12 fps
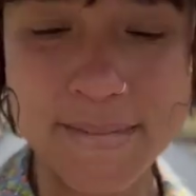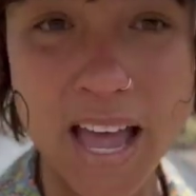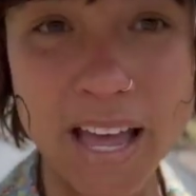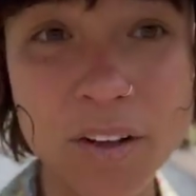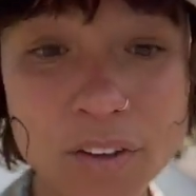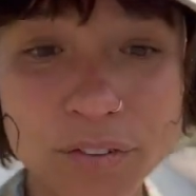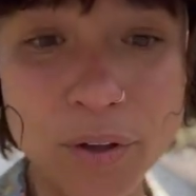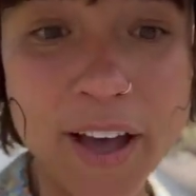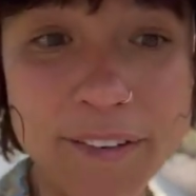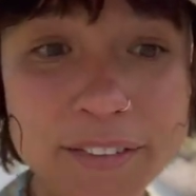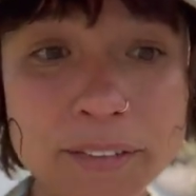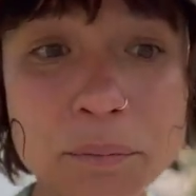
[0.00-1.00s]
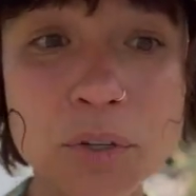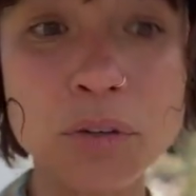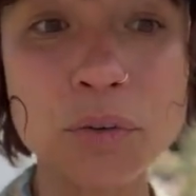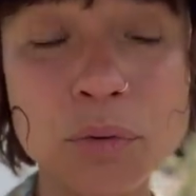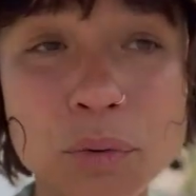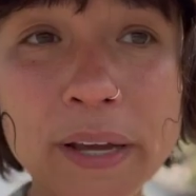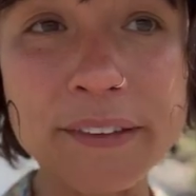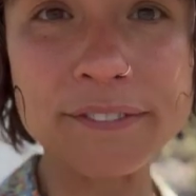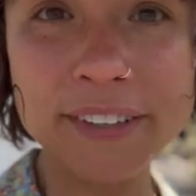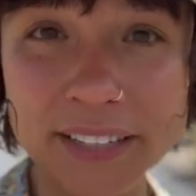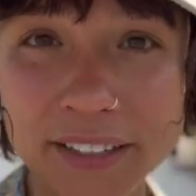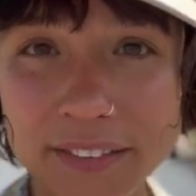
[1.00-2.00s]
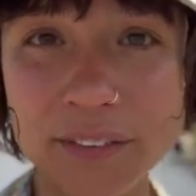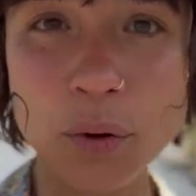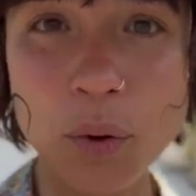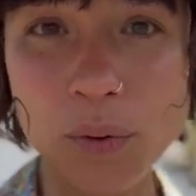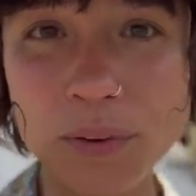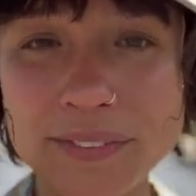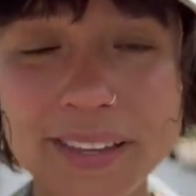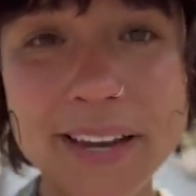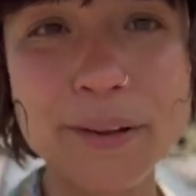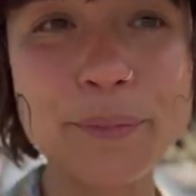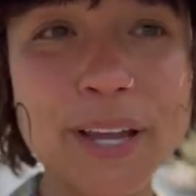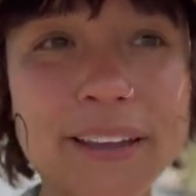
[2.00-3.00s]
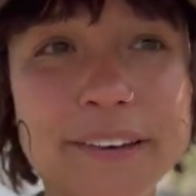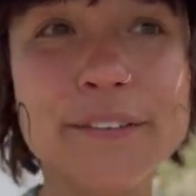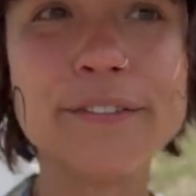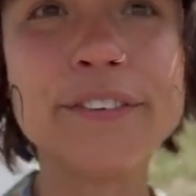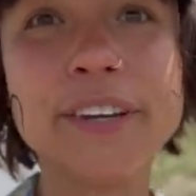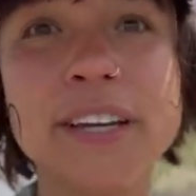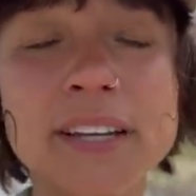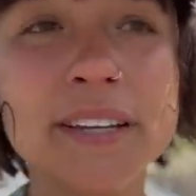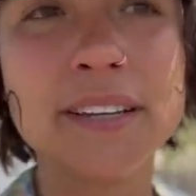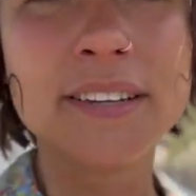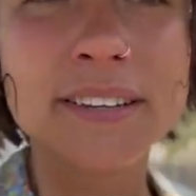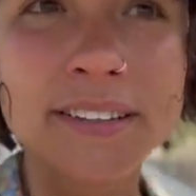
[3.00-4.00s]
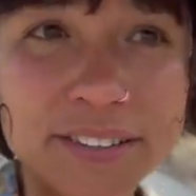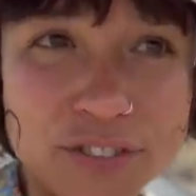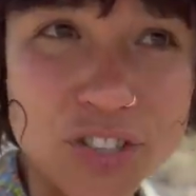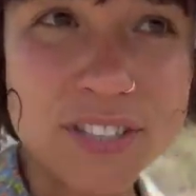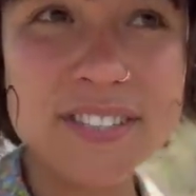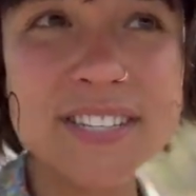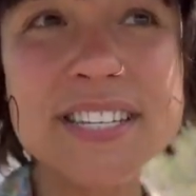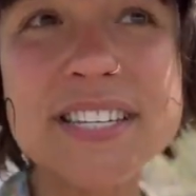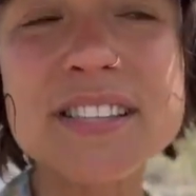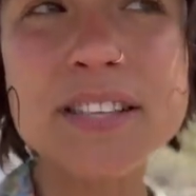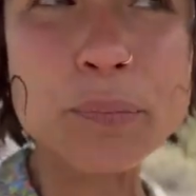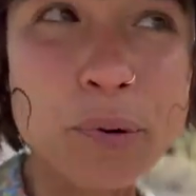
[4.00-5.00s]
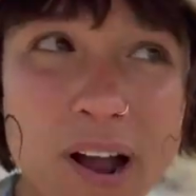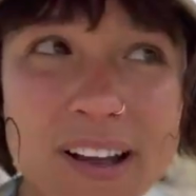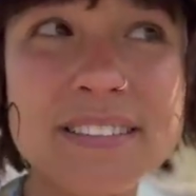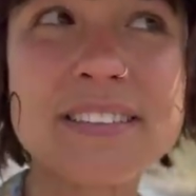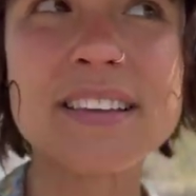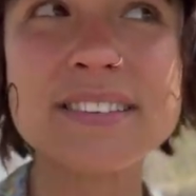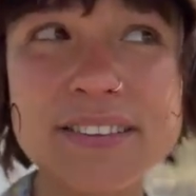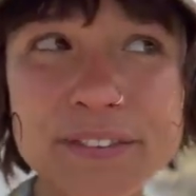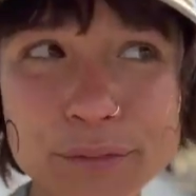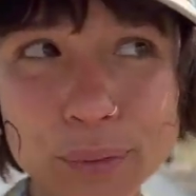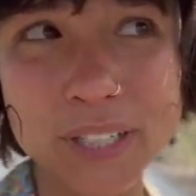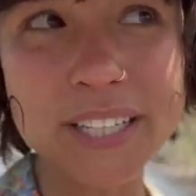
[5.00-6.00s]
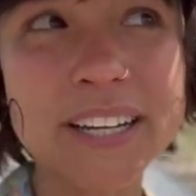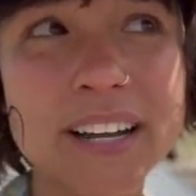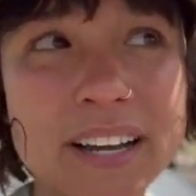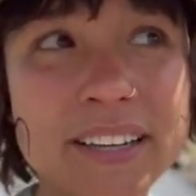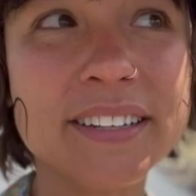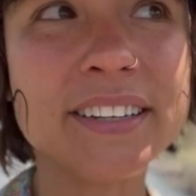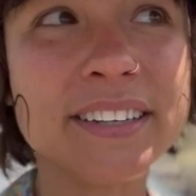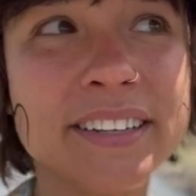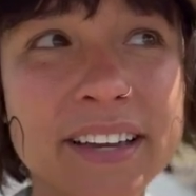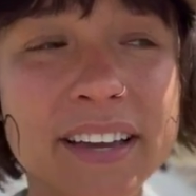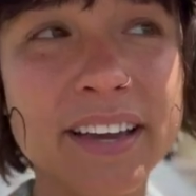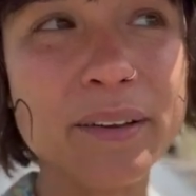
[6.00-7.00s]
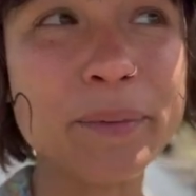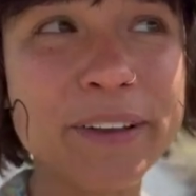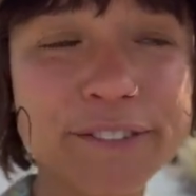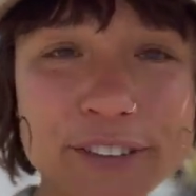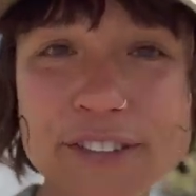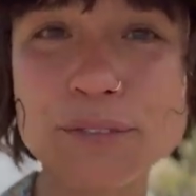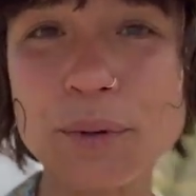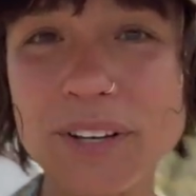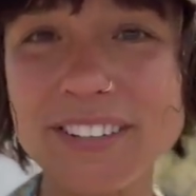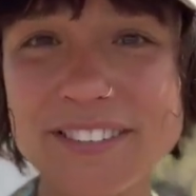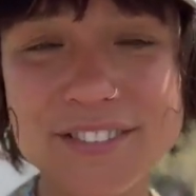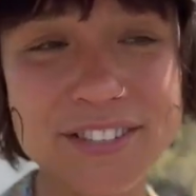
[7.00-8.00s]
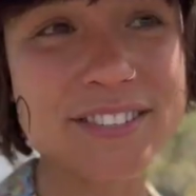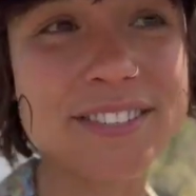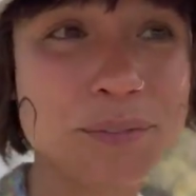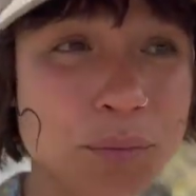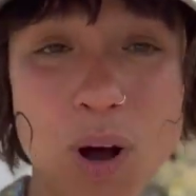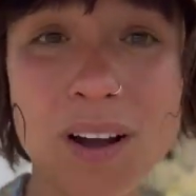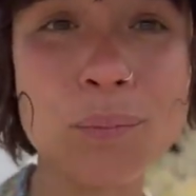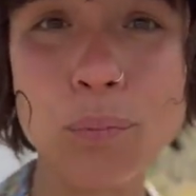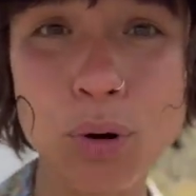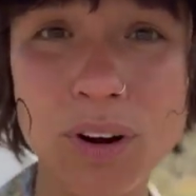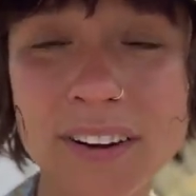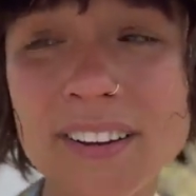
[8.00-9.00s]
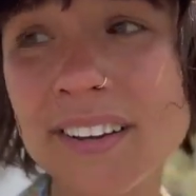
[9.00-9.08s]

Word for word: I also have some new fitness goals that I'm kind of just in the process of working on. Uh, my first one is just to walk more.